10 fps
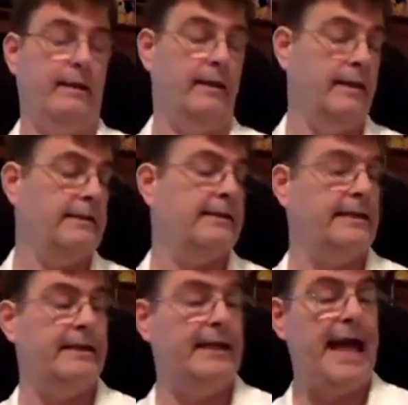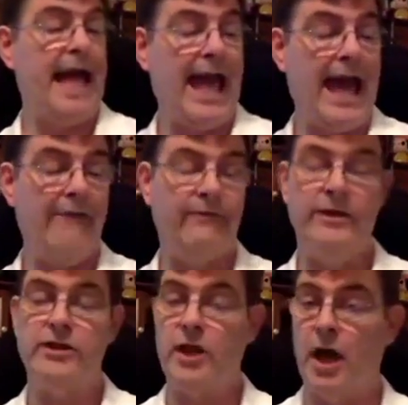let's see, the
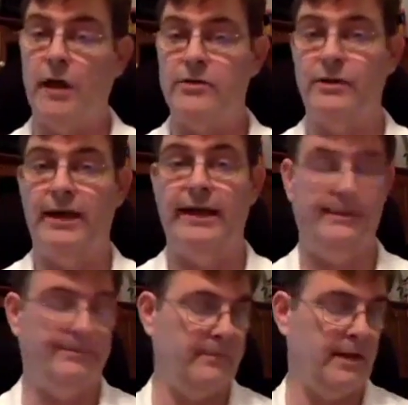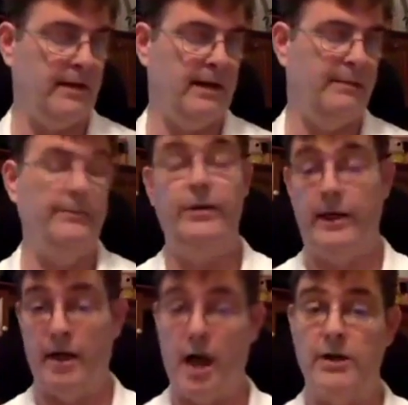average entree, you
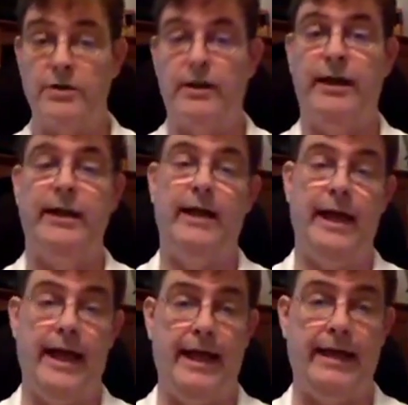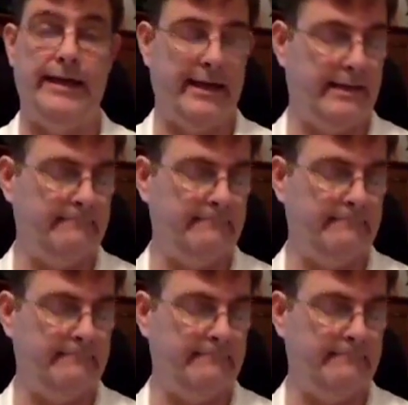get an entree, a